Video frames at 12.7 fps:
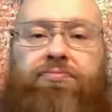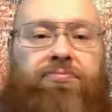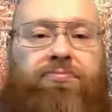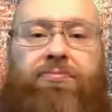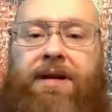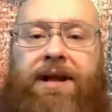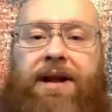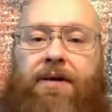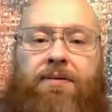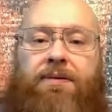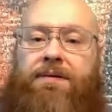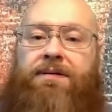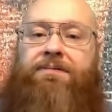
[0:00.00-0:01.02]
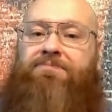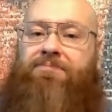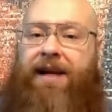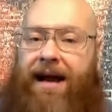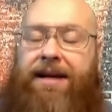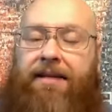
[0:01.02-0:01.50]
you know,
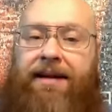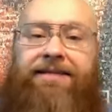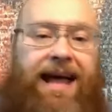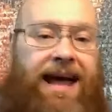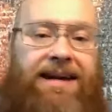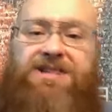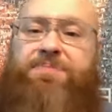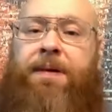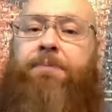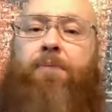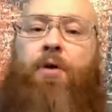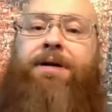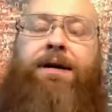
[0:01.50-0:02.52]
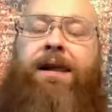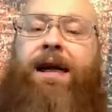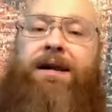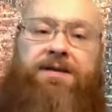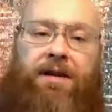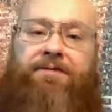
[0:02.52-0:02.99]
kind of like that. It's been more
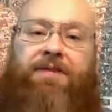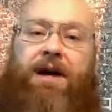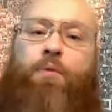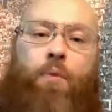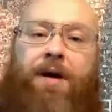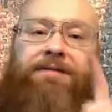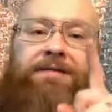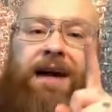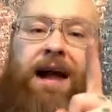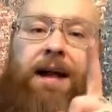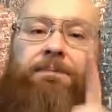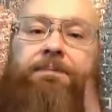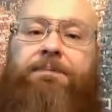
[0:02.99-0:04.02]
collective, not one time.